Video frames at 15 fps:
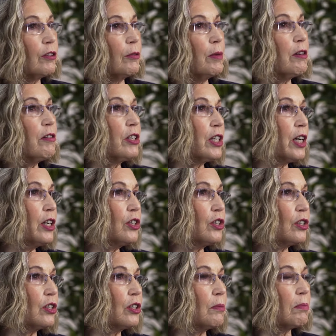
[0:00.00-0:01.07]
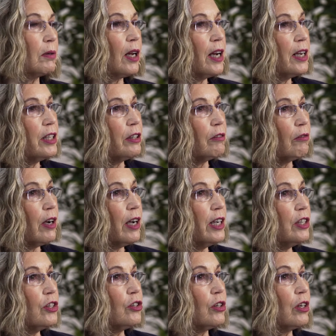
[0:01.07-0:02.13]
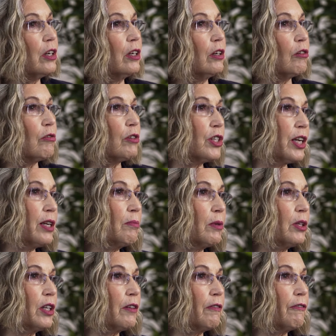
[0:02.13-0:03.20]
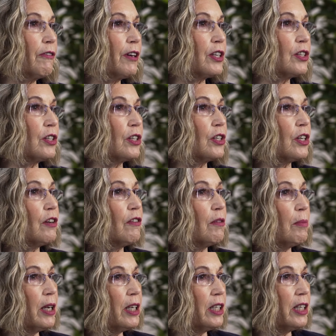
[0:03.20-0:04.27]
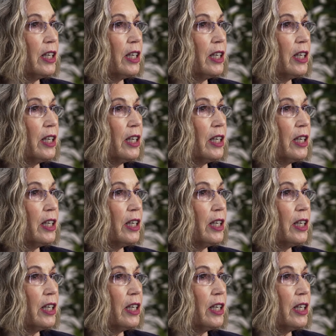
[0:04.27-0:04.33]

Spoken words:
from irritation to blinding rage, or resentment that festers over many